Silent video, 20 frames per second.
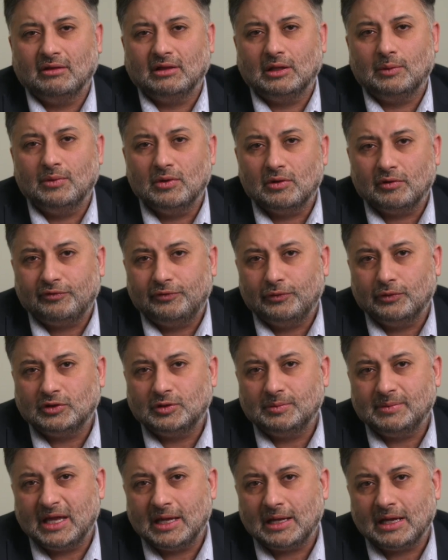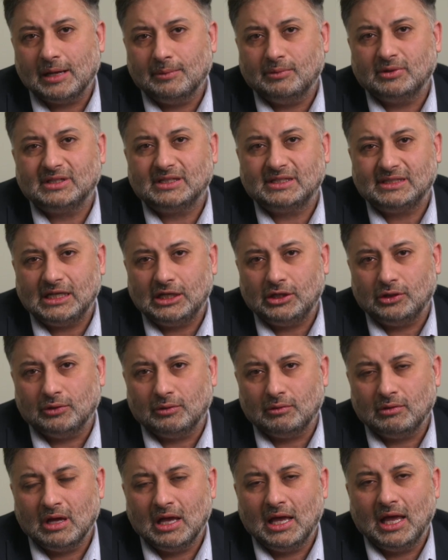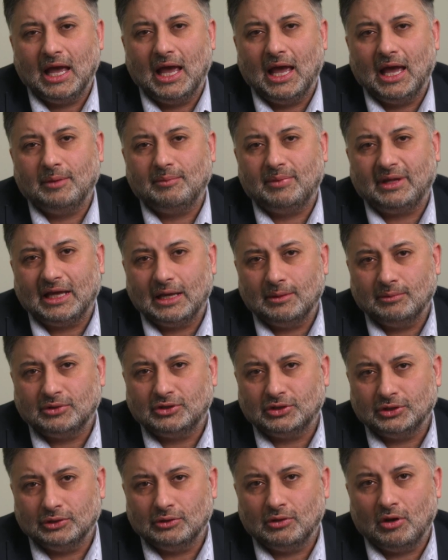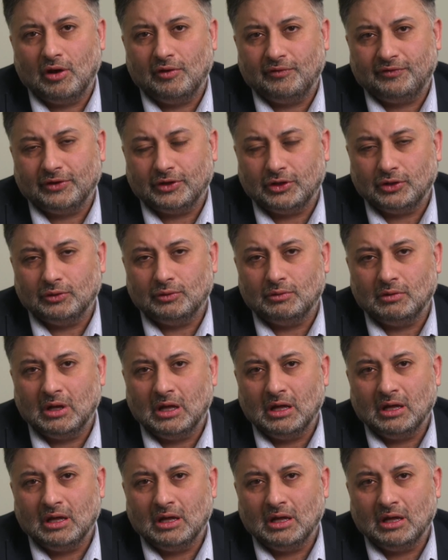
And we look forward to being able to see you and being able to offer you